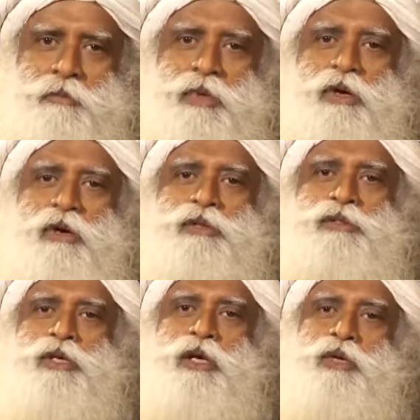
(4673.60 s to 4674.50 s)

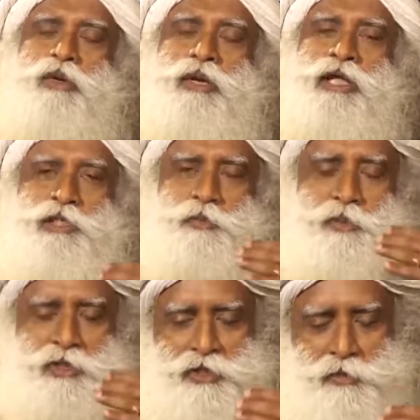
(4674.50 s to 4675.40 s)
Because your
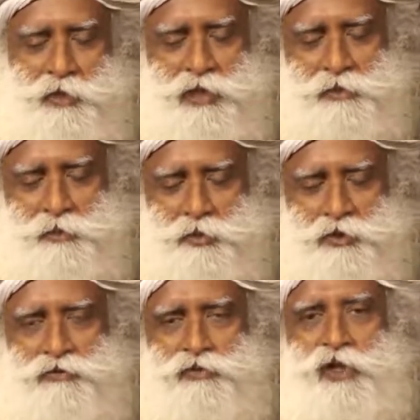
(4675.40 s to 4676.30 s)
experience becomes
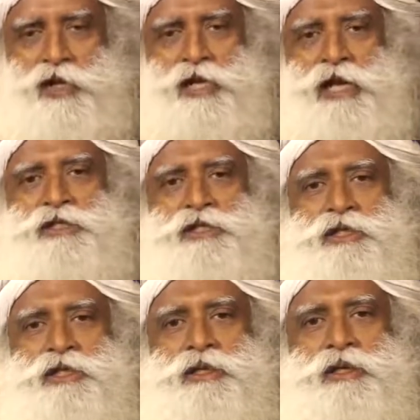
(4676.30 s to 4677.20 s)
beautiful or
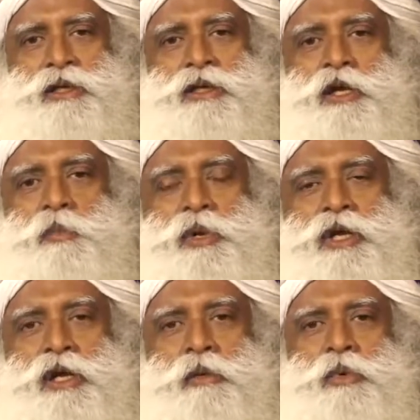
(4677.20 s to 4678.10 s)
nasty,
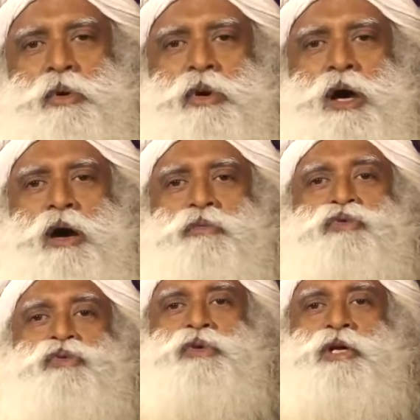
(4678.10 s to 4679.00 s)
depending upon how
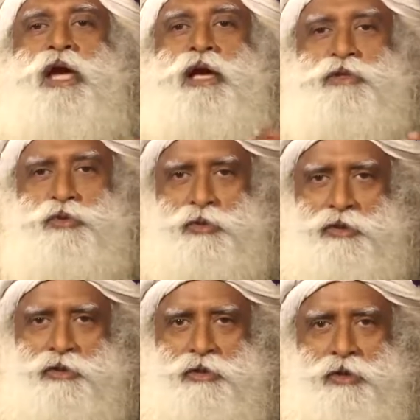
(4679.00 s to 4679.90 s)
you react to
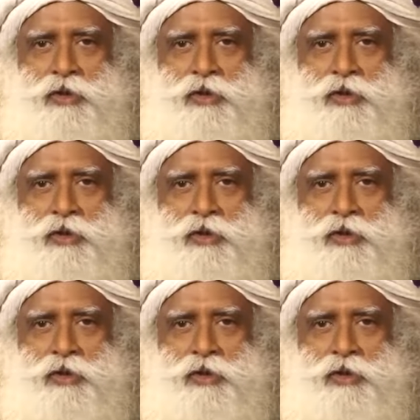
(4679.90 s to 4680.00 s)
it.